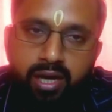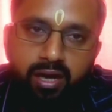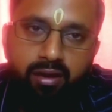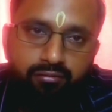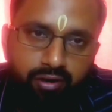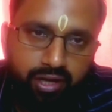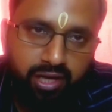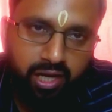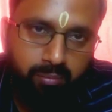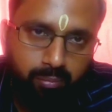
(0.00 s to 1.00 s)
a
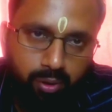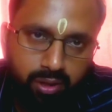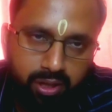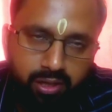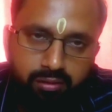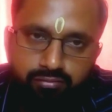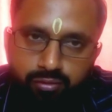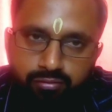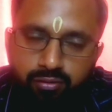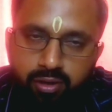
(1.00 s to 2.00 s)
very important
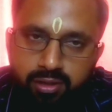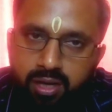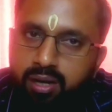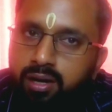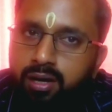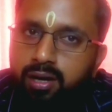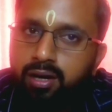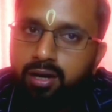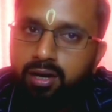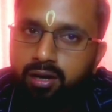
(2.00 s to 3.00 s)
food for the
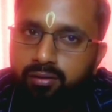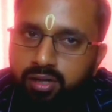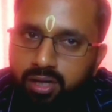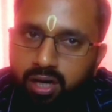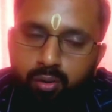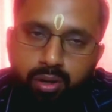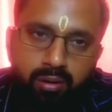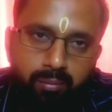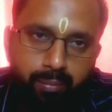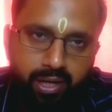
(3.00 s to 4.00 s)

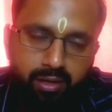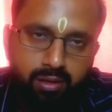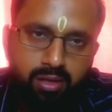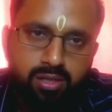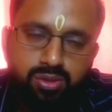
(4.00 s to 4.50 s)
our brain.